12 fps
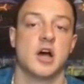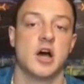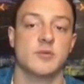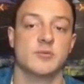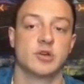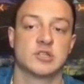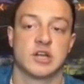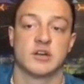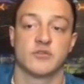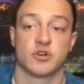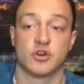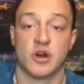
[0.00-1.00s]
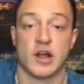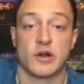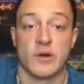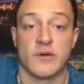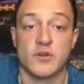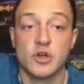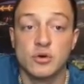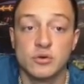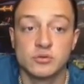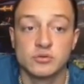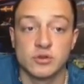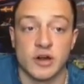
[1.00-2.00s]
You can sign up for Crack Revenue.
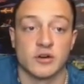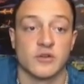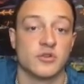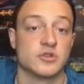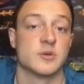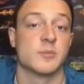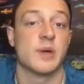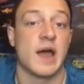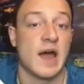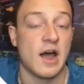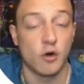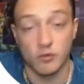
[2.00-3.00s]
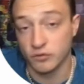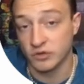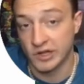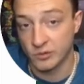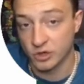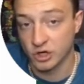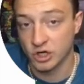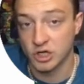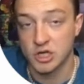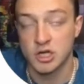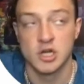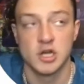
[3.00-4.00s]
Crack Revenue is a powerful network.
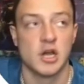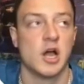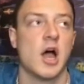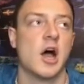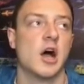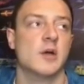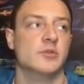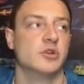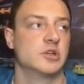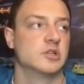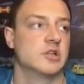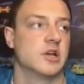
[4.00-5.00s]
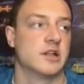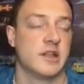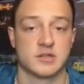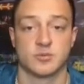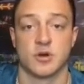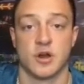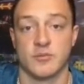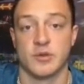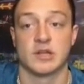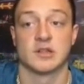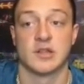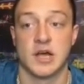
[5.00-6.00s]
You can, and that's where I
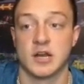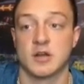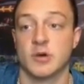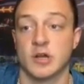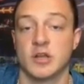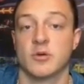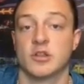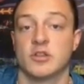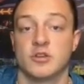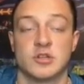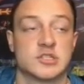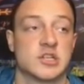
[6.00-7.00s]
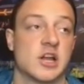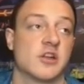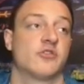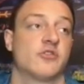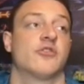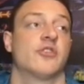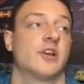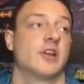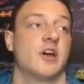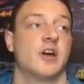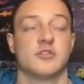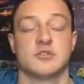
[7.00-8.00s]
make a lot of money with. You can sign up for
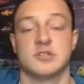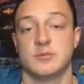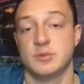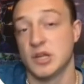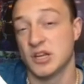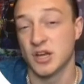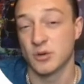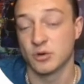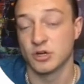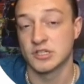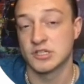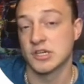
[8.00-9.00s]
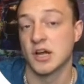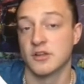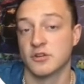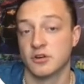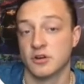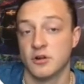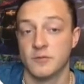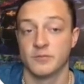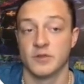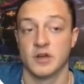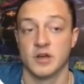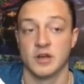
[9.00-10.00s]
freaking other CPA networks and other
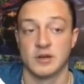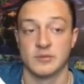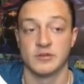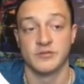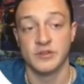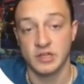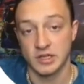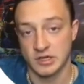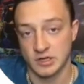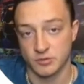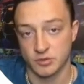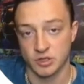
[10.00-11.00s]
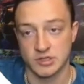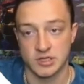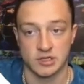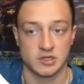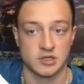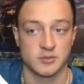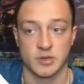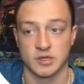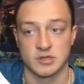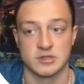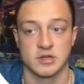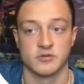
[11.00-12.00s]
affiliate networks like ClickBank
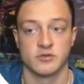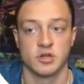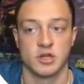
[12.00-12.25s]
and stuff.